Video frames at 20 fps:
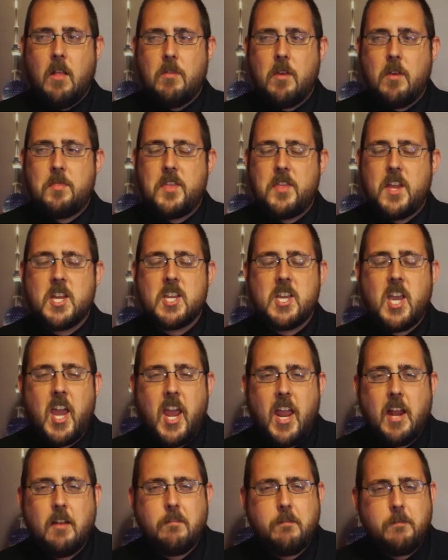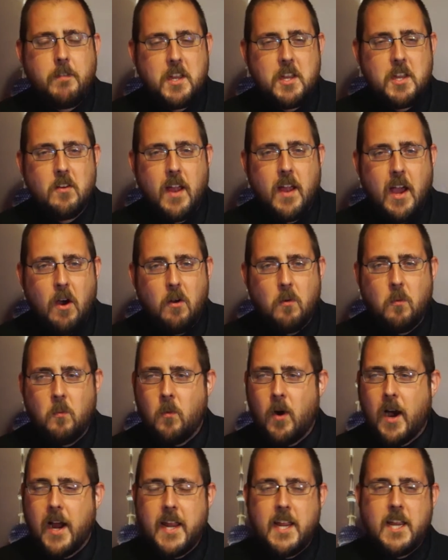that they can't figure out
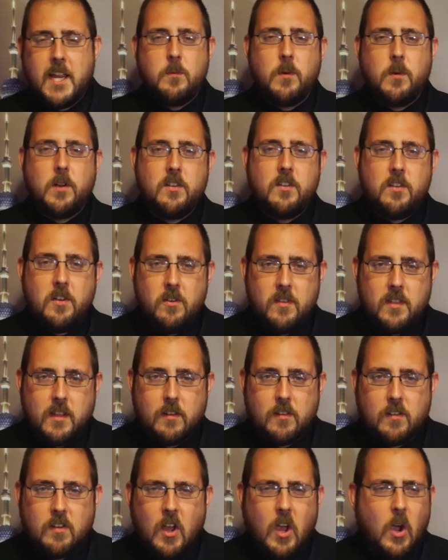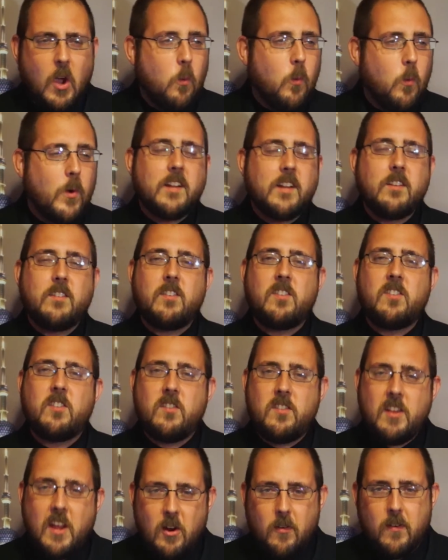why he would do this when it's
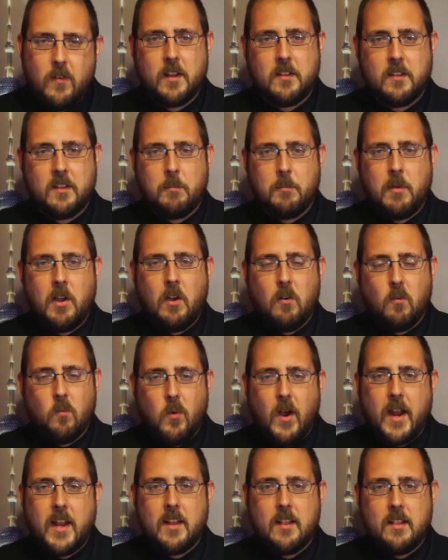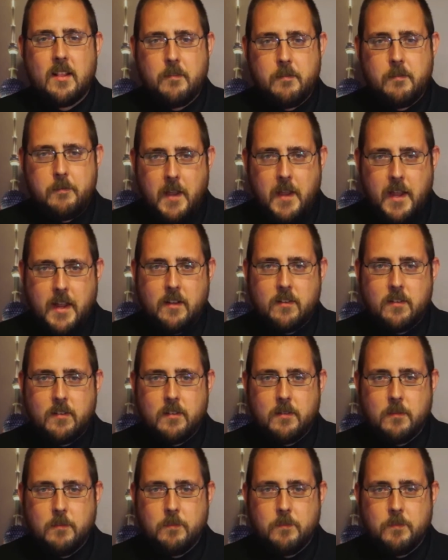staring them right in the
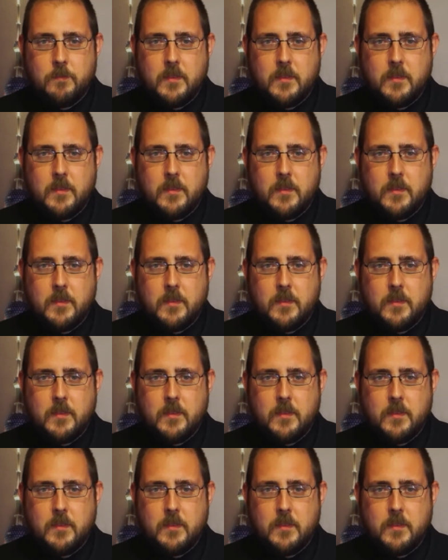face.